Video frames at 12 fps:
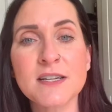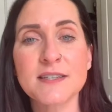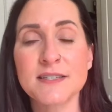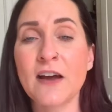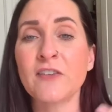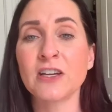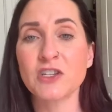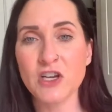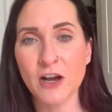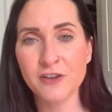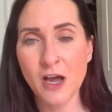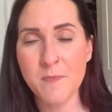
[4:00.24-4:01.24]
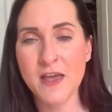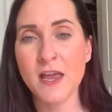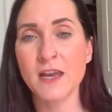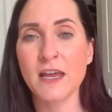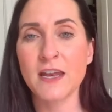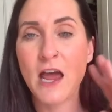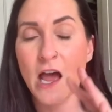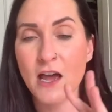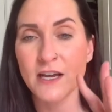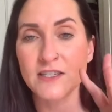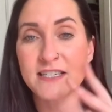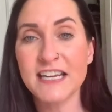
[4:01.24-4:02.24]
is having a chef come in
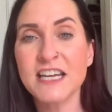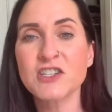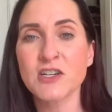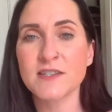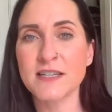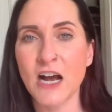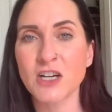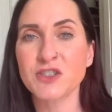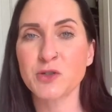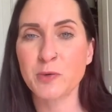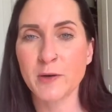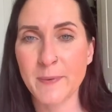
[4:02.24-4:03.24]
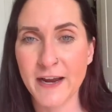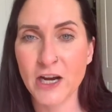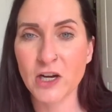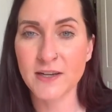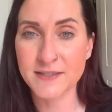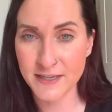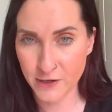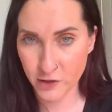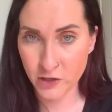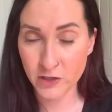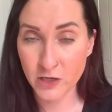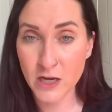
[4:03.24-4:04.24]
and teach us how to prepare a
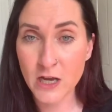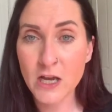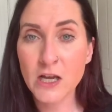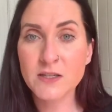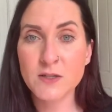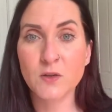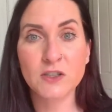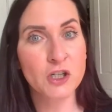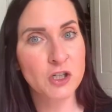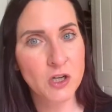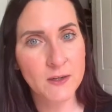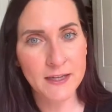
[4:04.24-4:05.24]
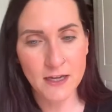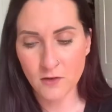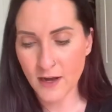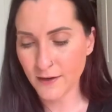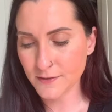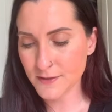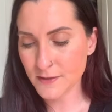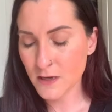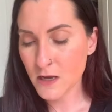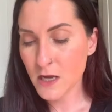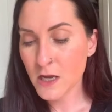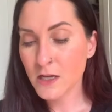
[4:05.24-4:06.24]
dinner. So like a cooking class.
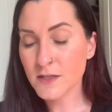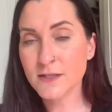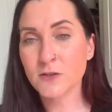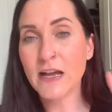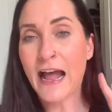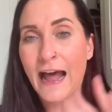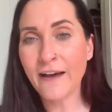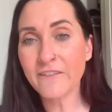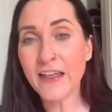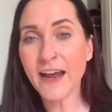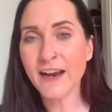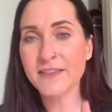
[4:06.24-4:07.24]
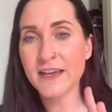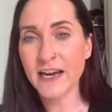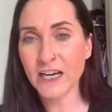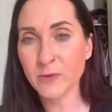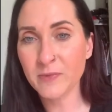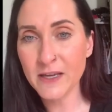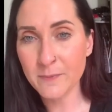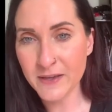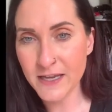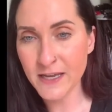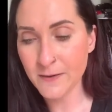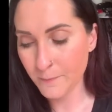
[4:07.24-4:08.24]
So to have that at the
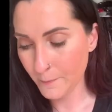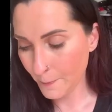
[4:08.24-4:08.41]
Airbnb,